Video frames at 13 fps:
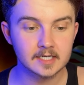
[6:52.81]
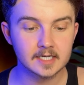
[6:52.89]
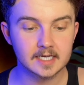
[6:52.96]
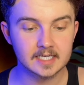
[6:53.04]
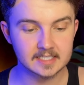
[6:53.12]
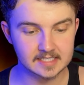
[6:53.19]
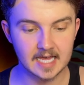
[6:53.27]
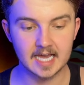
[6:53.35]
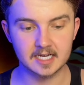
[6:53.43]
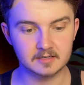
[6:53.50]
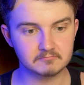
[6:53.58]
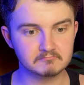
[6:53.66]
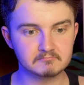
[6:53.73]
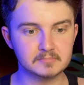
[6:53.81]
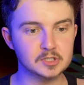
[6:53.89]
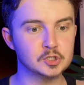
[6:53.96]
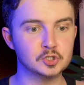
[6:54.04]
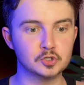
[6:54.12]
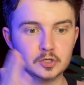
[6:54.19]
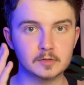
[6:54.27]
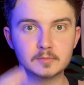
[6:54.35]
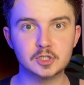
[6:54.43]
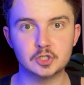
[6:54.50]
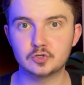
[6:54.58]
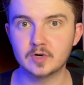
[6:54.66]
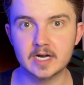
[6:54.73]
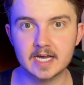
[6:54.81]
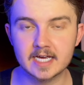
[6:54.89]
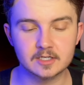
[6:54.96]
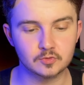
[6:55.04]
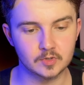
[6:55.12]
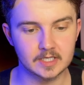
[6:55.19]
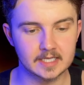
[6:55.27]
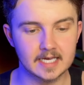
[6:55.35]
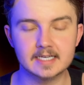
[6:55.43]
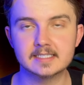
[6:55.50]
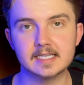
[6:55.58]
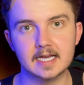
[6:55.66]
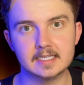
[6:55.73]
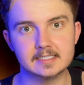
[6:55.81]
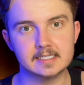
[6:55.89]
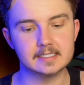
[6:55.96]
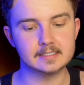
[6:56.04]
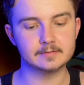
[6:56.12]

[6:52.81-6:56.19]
it's like stood up straight. It's really excited.